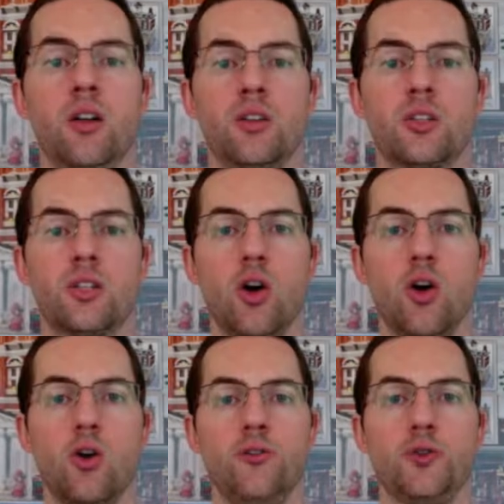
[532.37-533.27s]

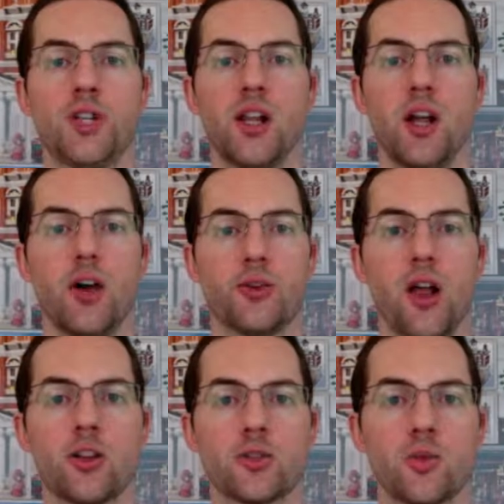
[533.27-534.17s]
So if you sell
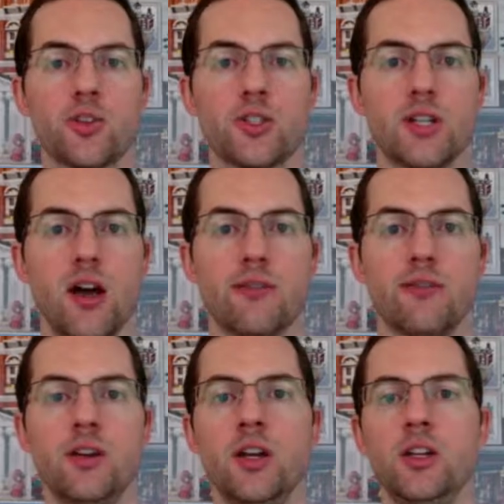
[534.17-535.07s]
$100 worth of stuff,
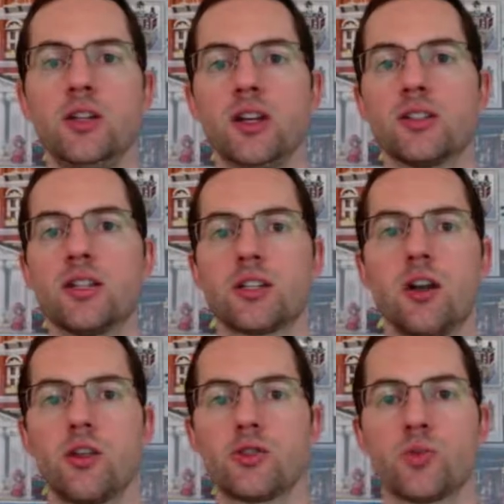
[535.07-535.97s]
you got
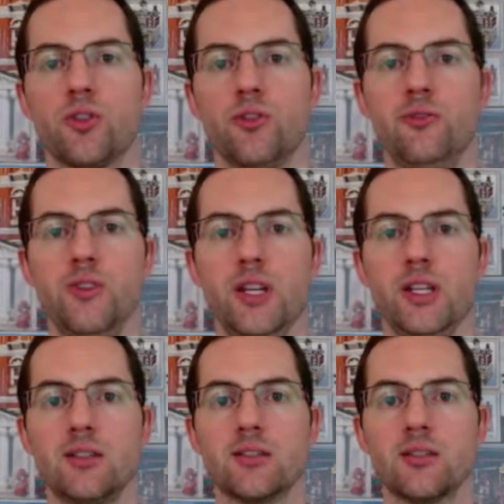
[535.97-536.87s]
$6 worth of
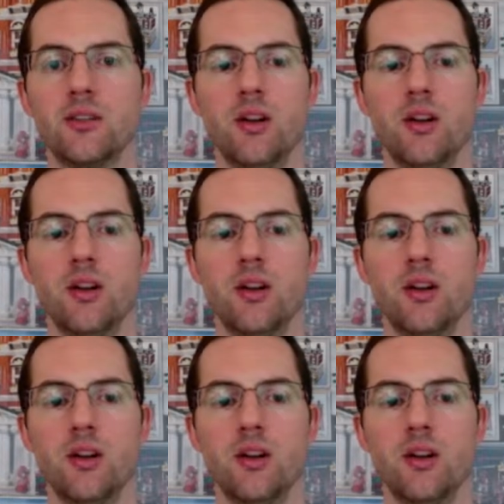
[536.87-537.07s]
fees.